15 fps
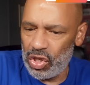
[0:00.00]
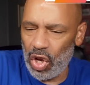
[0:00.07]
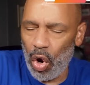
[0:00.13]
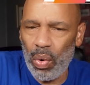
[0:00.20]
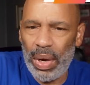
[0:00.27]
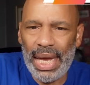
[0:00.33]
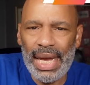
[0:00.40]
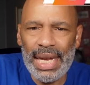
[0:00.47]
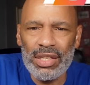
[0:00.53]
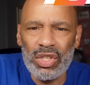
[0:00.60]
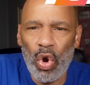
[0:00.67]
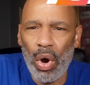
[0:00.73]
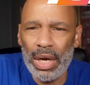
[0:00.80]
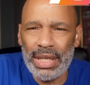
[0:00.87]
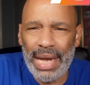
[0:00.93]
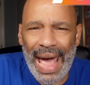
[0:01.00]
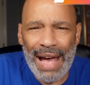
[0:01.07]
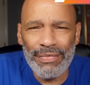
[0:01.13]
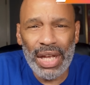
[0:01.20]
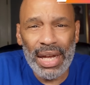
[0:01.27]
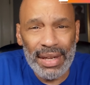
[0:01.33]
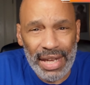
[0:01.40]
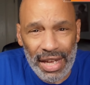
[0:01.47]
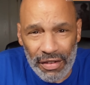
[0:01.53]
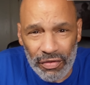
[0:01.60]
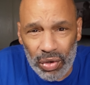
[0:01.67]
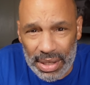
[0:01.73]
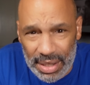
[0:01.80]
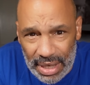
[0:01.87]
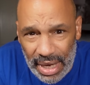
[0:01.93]
So he's going to have to give
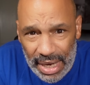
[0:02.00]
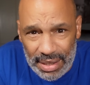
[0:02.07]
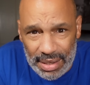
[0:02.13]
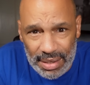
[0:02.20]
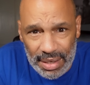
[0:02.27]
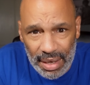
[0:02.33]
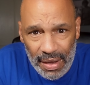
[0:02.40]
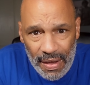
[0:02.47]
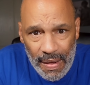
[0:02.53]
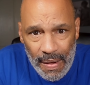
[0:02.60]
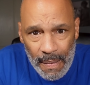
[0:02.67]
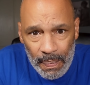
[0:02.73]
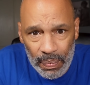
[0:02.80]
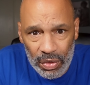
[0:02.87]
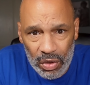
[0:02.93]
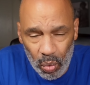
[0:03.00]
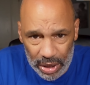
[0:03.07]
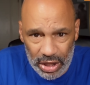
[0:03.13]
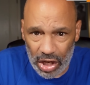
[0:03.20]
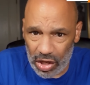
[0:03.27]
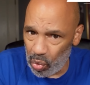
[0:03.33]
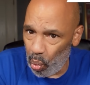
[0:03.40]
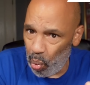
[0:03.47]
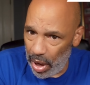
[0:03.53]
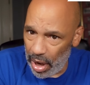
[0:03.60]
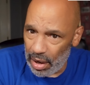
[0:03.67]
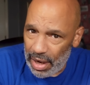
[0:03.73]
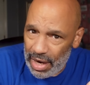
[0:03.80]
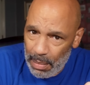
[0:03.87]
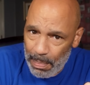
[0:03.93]
receipts, which is
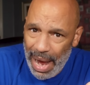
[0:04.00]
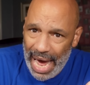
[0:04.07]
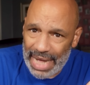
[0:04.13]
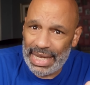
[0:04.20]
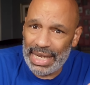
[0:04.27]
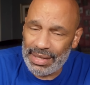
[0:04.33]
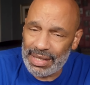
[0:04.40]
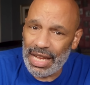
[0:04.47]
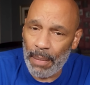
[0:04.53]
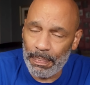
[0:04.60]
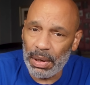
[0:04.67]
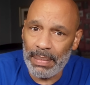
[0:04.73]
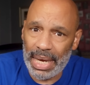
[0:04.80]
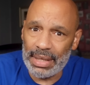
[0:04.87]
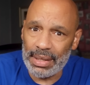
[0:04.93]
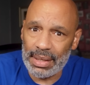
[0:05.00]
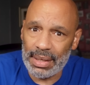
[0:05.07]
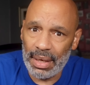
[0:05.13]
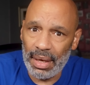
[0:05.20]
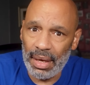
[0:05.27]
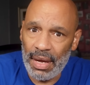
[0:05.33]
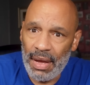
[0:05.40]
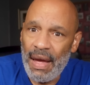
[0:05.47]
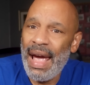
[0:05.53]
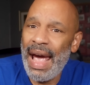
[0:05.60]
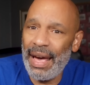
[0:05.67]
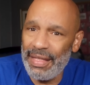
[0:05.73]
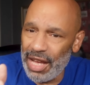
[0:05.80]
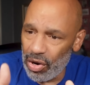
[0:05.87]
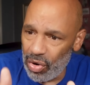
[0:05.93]
where did he buy these supplements?
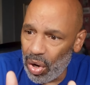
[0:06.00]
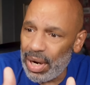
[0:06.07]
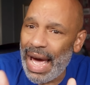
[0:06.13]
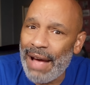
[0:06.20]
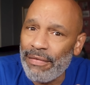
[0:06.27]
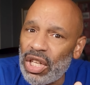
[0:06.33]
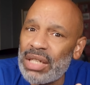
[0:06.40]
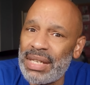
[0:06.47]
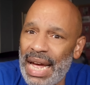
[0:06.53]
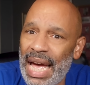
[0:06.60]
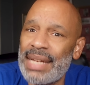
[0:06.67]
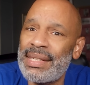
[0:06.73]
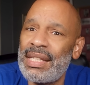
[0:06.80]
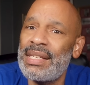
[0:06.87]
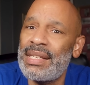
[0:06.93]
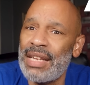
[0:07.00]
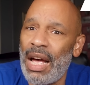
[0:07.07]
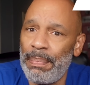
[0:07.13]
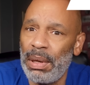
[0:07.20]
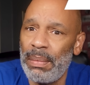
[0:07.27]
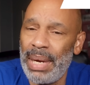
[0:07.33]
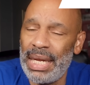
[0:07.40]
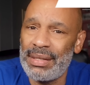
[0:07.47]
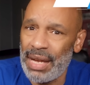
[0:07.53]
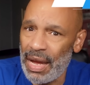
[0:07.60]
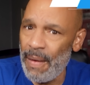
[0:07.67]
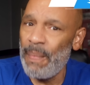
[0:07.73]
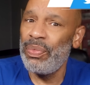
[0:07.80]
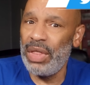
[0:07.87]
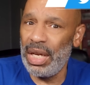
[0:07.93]
And they're going to have to test the
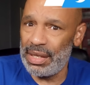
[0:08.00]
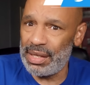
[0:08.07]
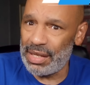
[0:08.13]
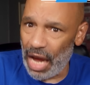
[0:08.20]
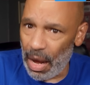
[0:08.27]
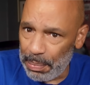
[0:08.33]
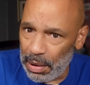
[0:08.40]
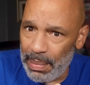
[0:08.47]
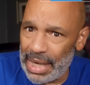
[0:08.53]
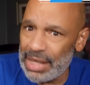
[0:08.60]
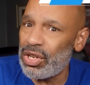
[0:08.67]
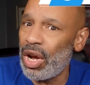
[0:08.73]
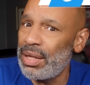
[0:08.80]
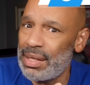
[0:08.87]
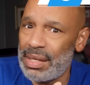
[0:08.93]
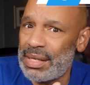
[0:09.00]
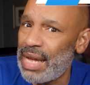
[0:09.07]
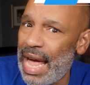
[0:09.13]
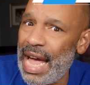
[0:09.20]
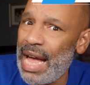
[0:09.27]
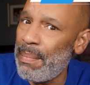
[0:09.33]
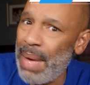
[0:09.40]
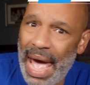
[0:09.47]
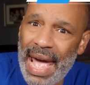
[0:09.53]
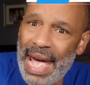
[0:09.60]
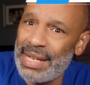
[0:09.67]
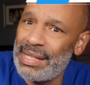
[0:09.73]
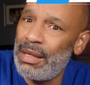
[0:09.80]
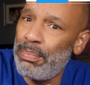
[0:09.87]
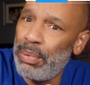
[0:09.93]
supplements. The supplements are the same
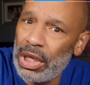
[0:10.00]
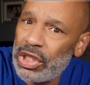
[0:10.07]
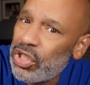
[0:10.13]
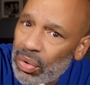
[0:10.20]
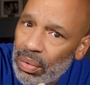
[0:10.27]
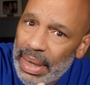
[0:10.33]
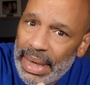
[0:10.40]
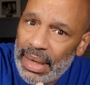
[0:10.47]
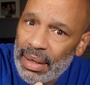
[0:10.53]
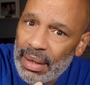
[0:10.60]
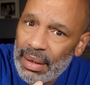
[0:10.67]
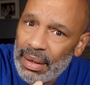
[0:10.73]
as the butchery.